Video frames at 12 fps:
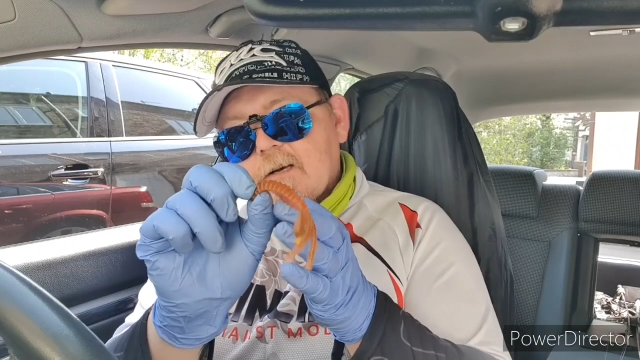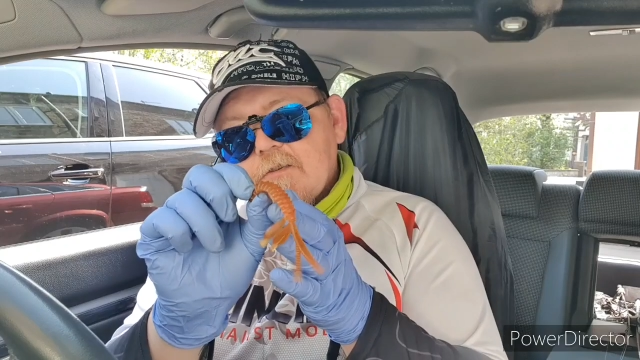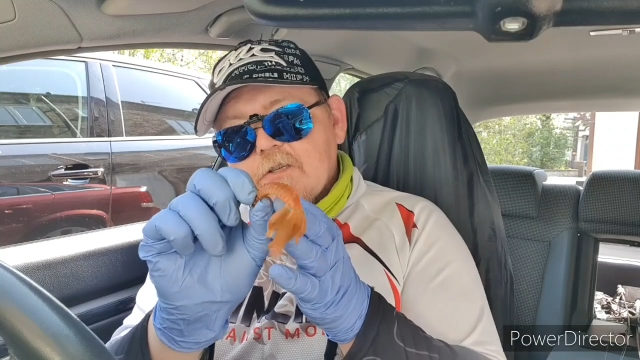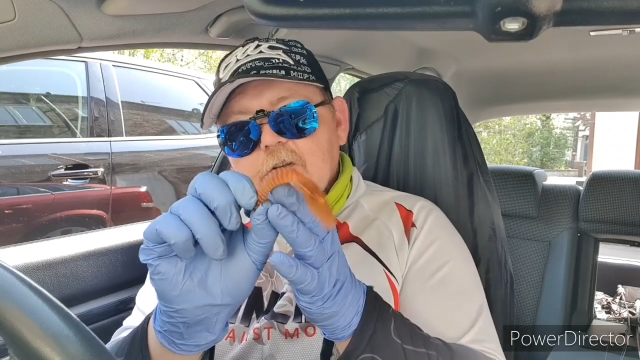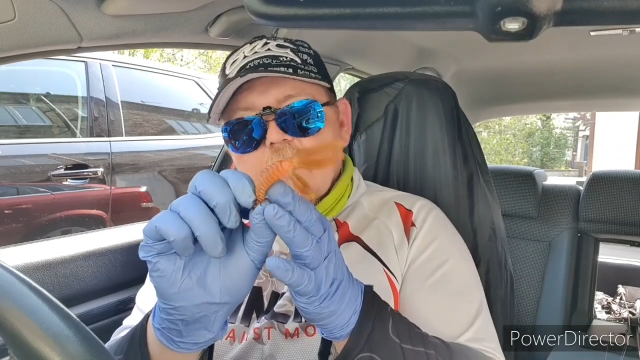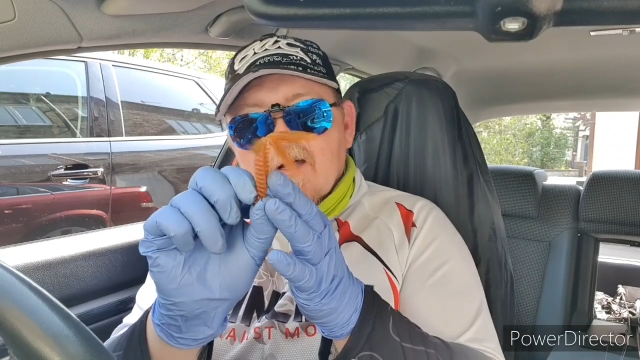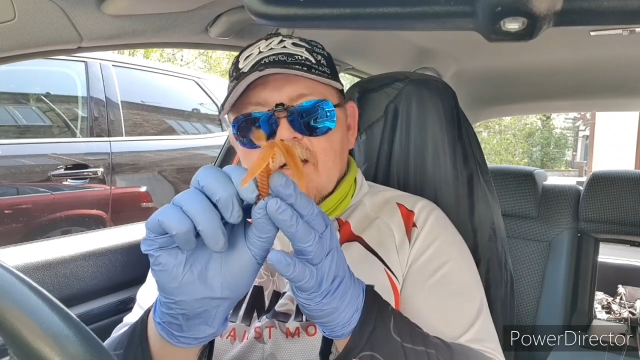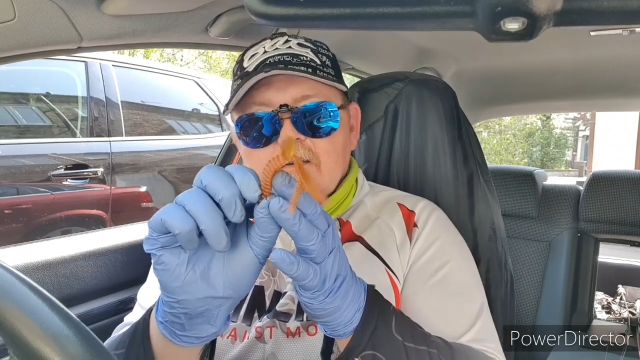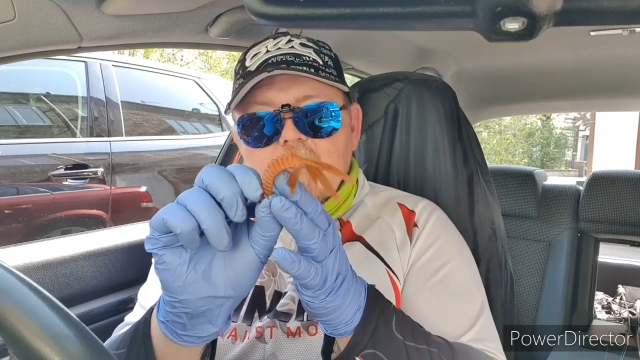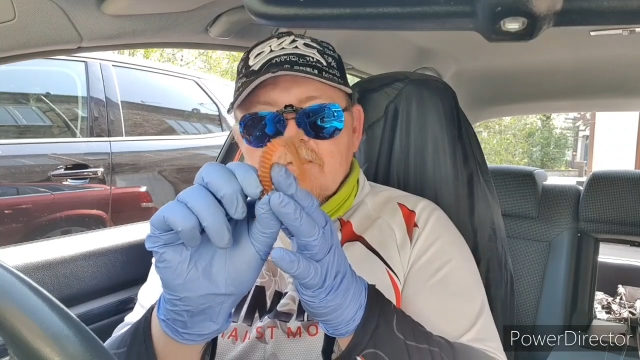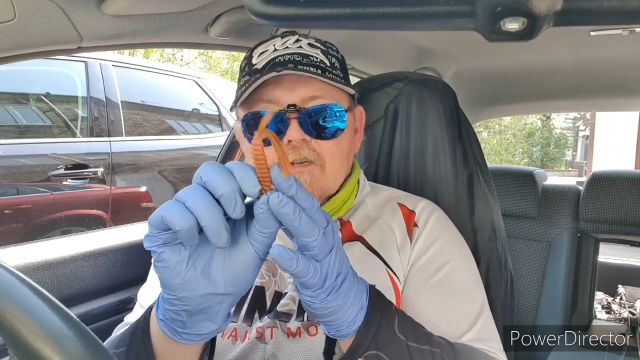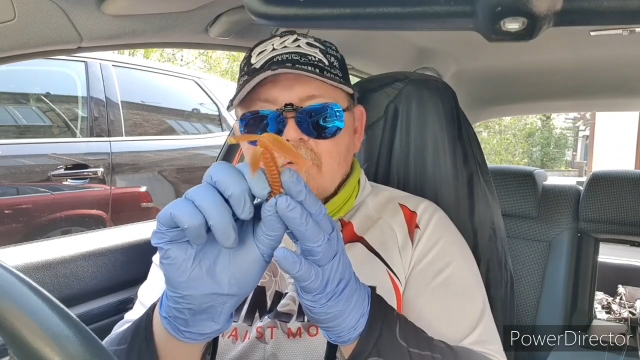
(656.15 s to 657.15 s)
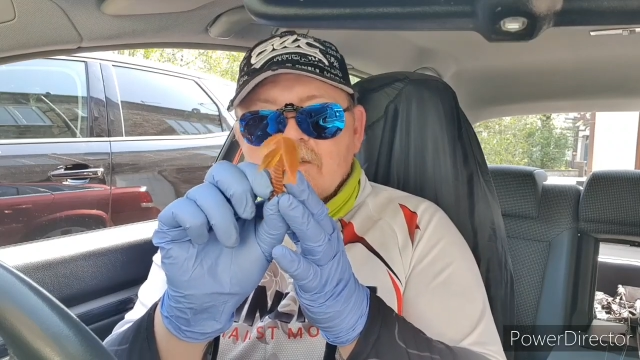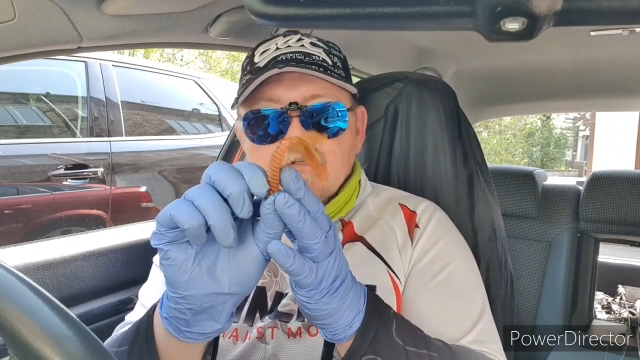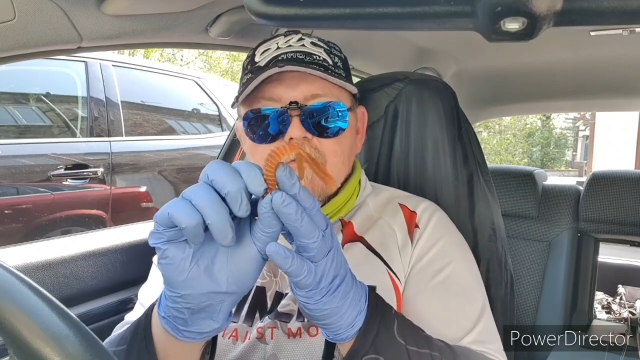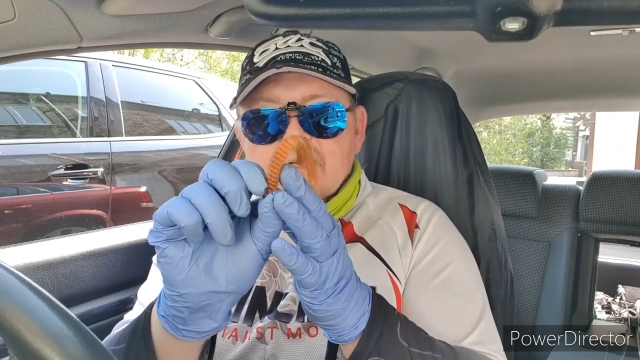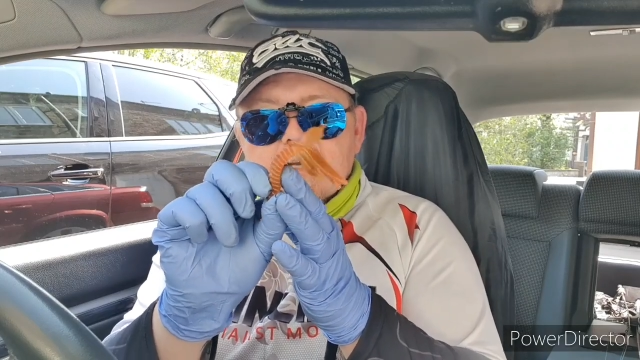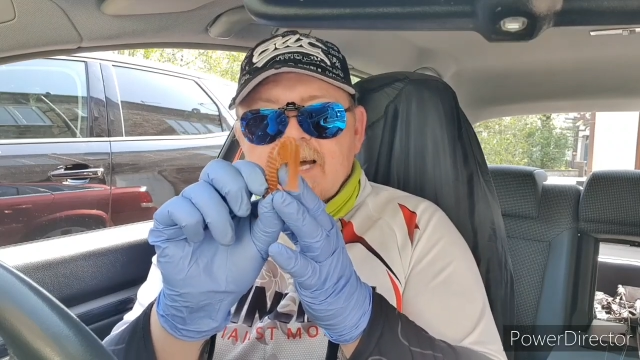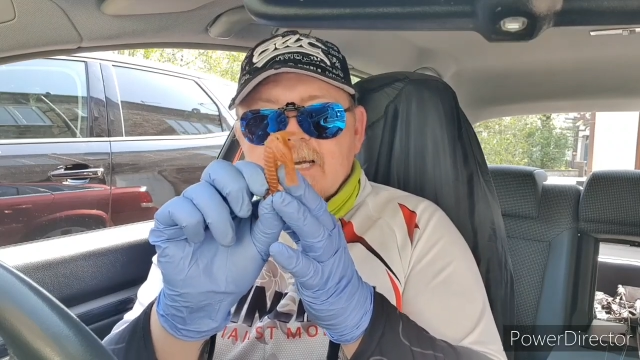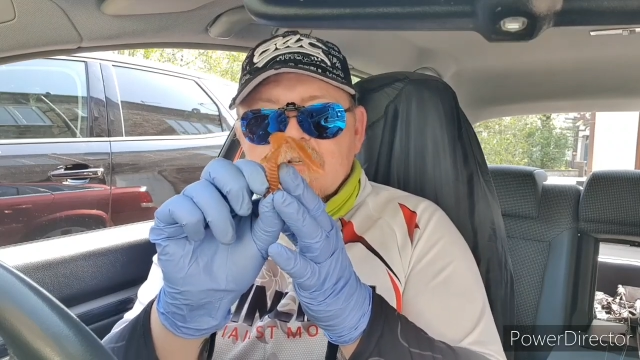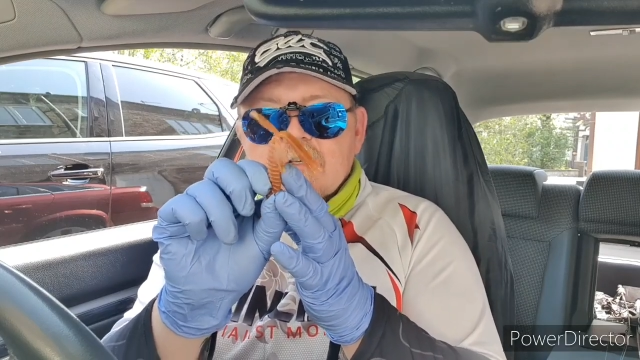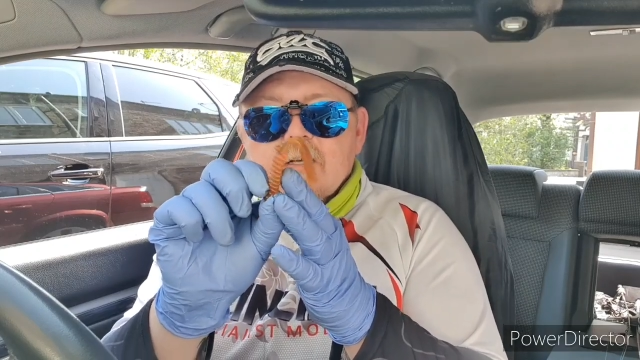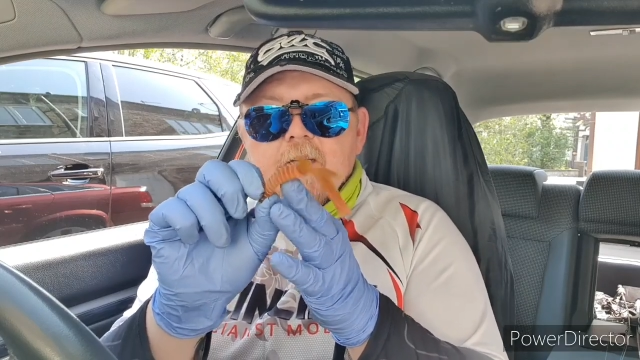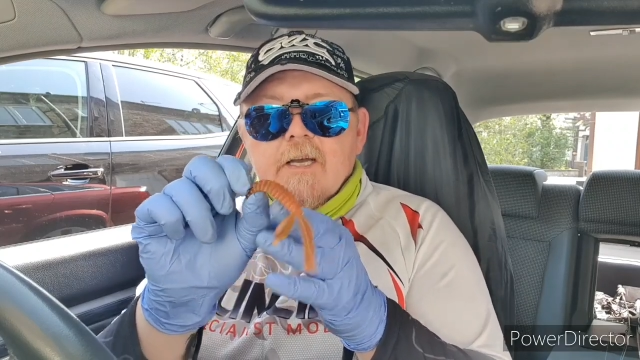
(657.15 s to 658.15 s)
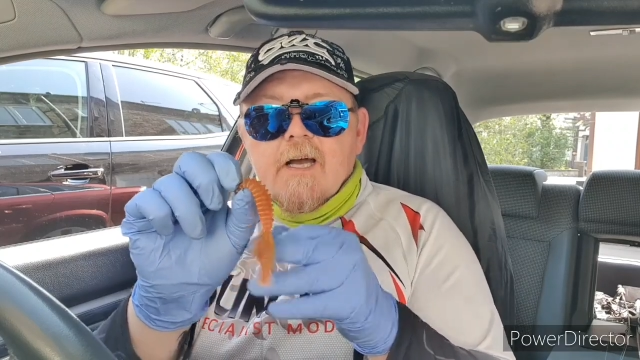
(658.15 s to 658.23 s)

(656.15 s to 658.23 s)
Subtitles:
as you're going to lose that action.